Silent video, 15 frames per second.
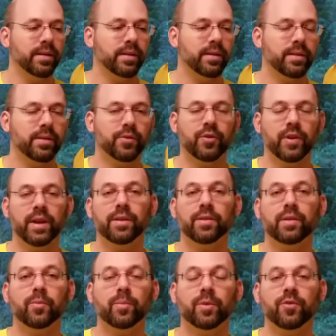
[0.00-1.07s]
The
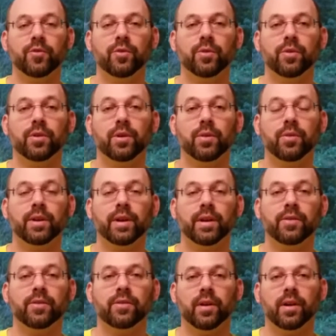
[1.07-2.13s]
shells of mature
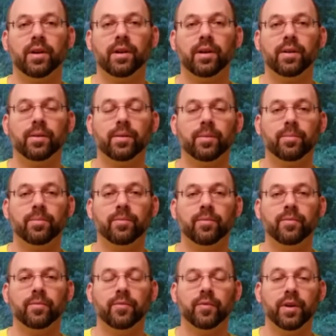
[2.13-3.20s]
coconuts are
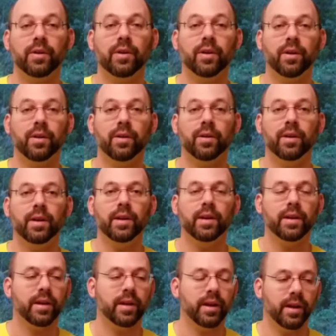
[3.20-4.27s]
very hard,
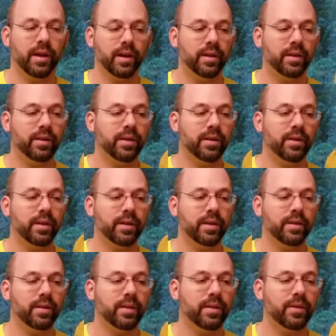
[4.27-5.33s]
and
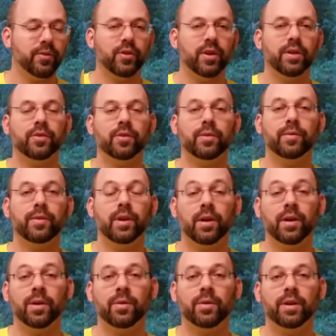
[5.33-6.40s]
the shells of
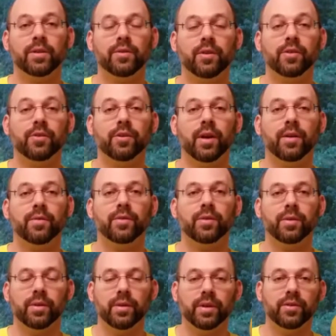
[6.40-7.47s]
young coconuts are soft,
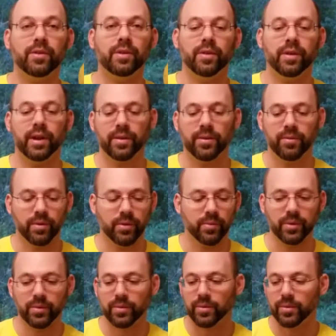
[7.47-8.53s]
so they're easy to get through, and
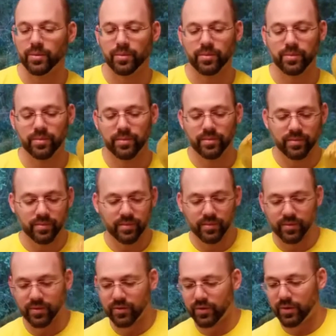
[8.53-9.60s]
we will
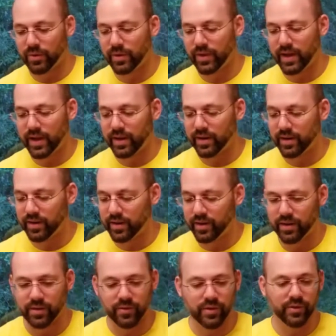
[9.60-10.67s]
show you that
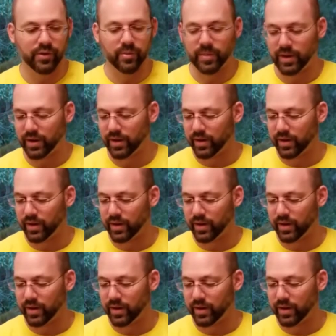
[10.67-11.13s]
in just a minute.